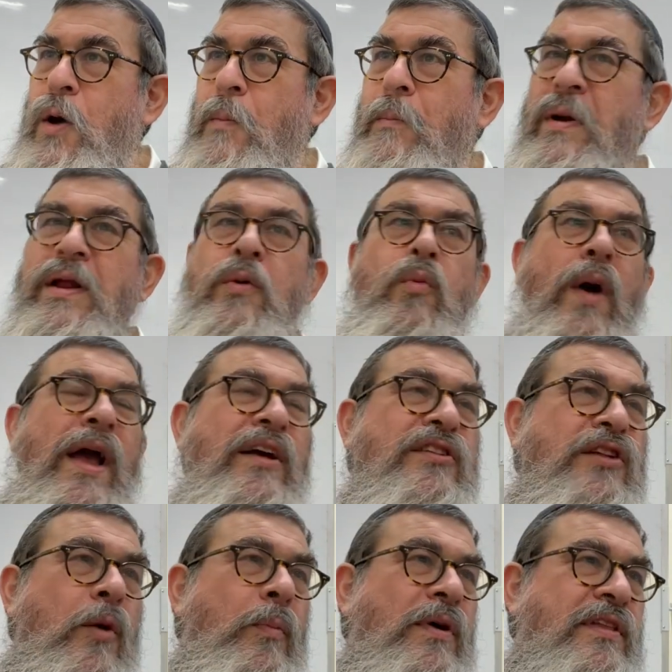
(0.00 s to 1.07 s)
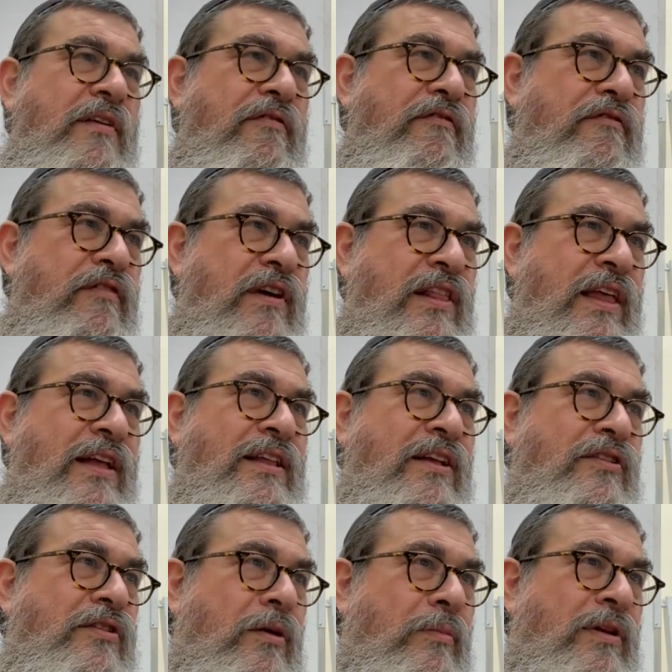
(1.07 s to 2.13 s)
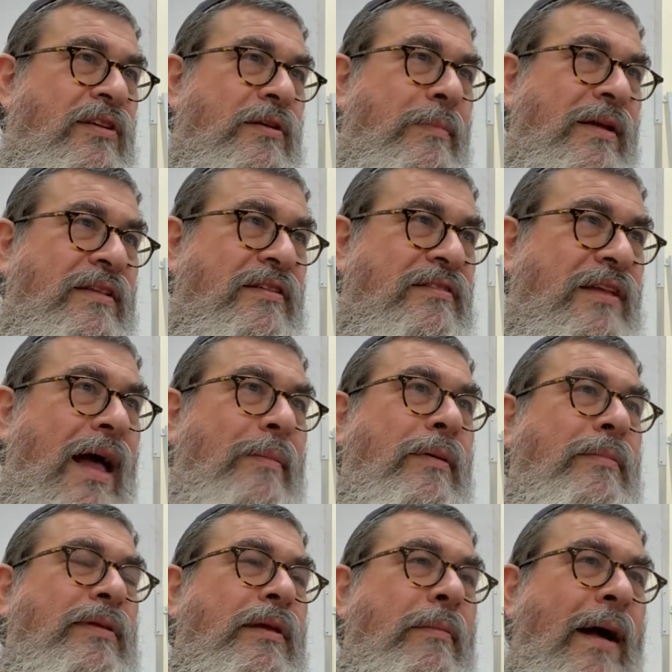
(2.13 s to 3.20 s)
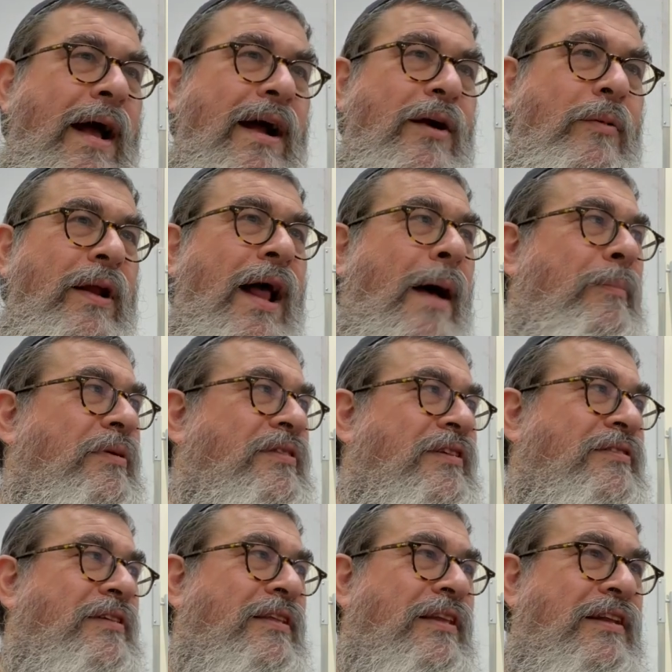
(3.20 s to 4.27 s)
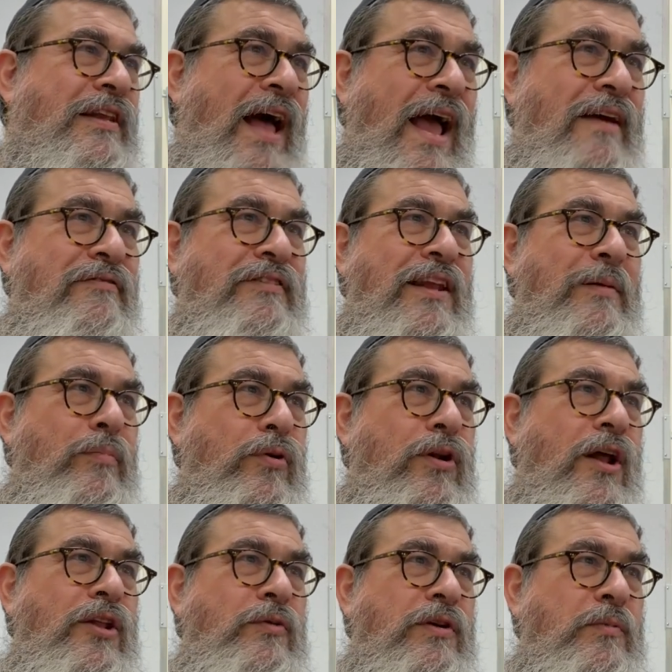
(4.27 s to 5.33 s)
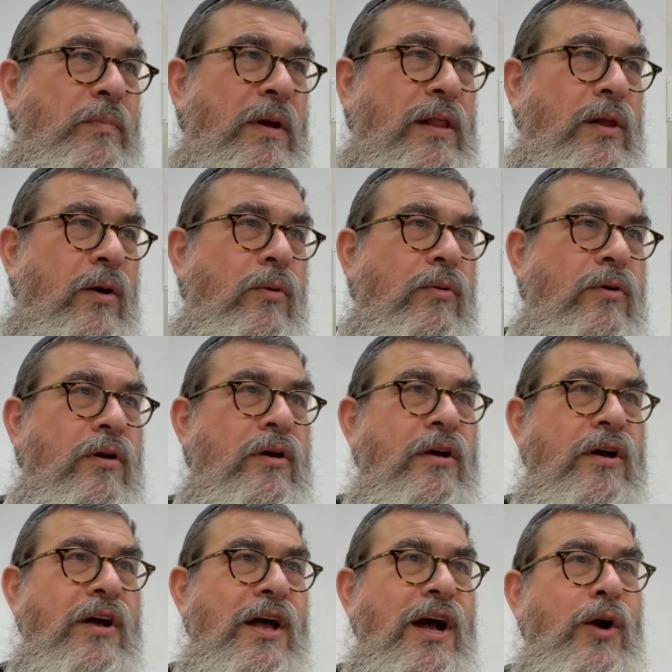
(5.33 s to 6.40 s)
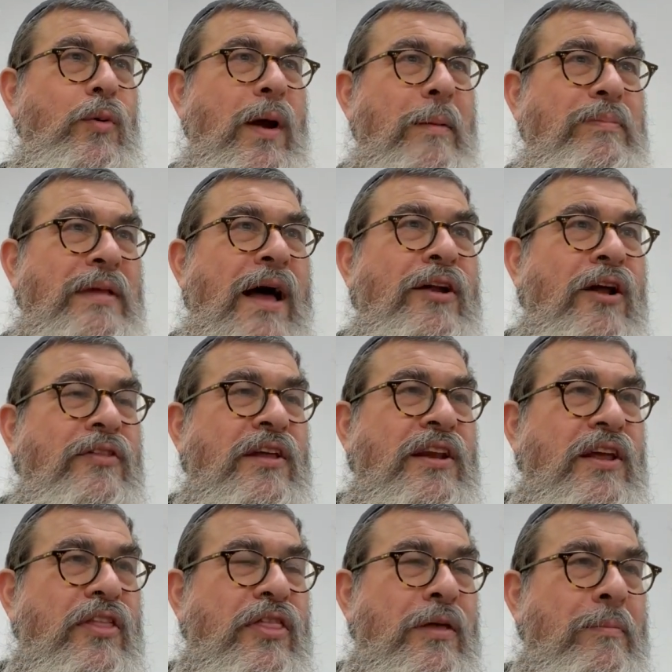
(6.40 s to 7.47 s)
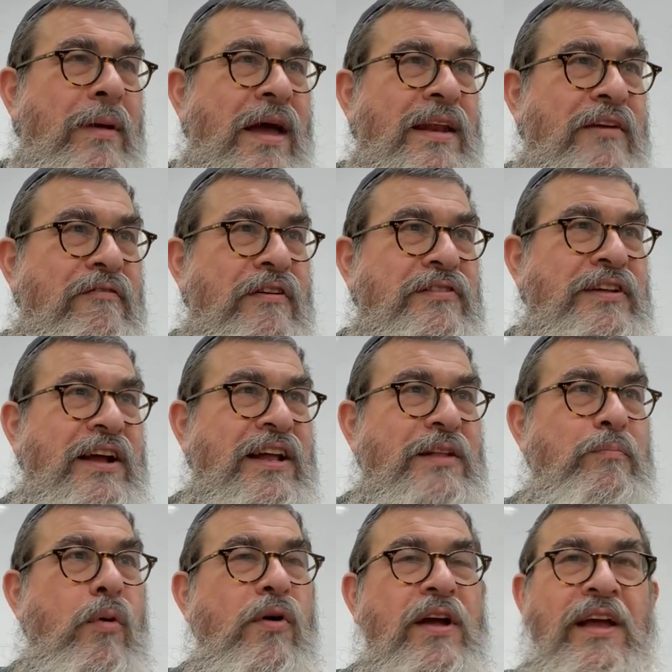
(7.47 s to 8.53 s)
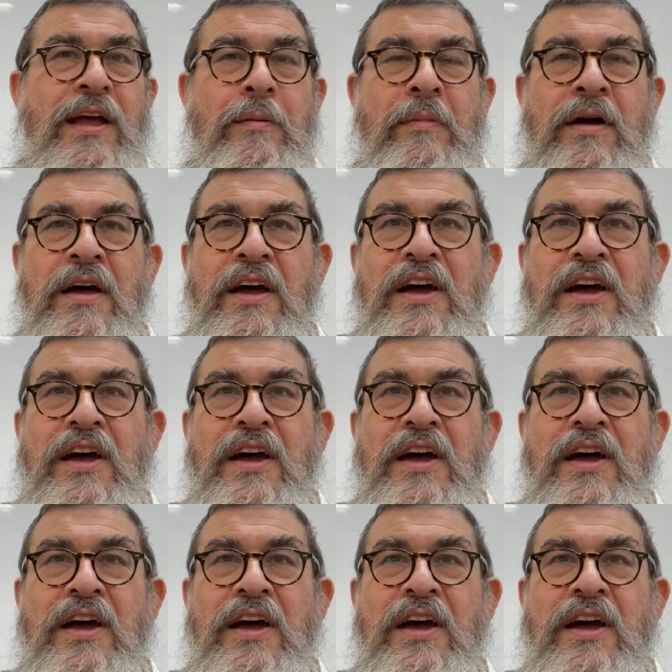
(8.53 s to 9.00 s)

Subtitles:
But he wakes up with the feeling that someone is about to stab him in the back. What happens is that the knife that he put under his pillow crept out underneath him and he feels like it's poking him.